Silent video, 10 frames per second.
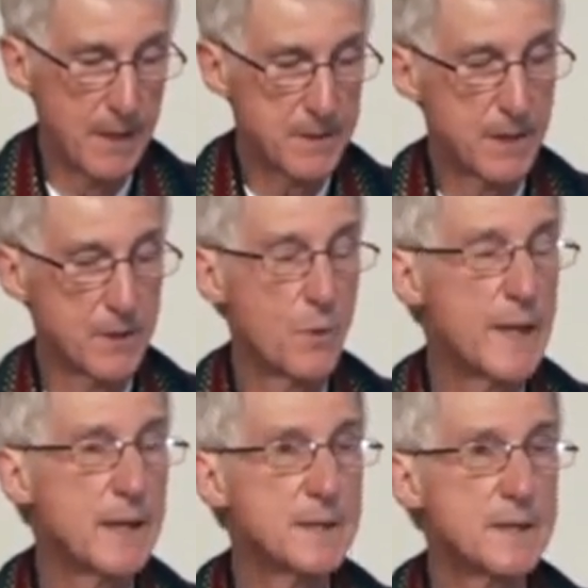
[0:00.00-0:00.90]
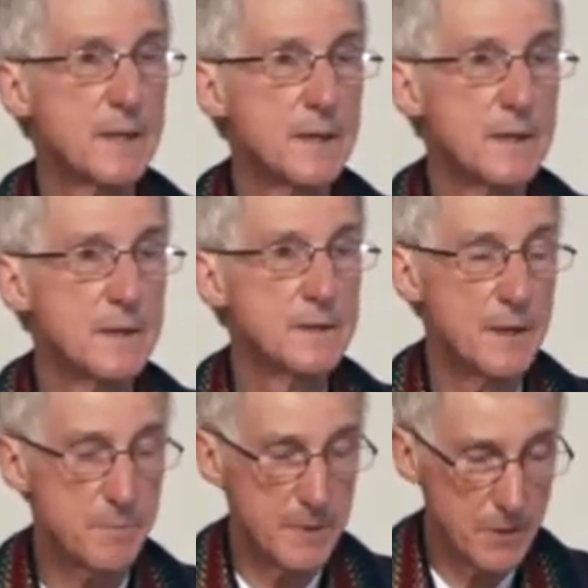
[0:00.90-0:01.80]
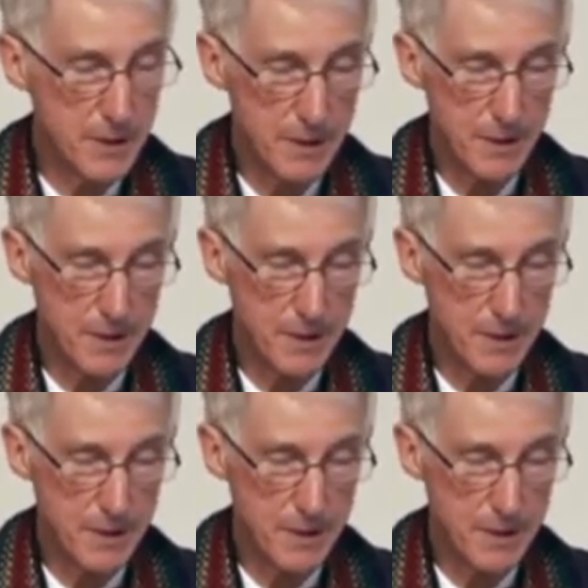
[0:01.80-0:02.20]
to the ways that beauty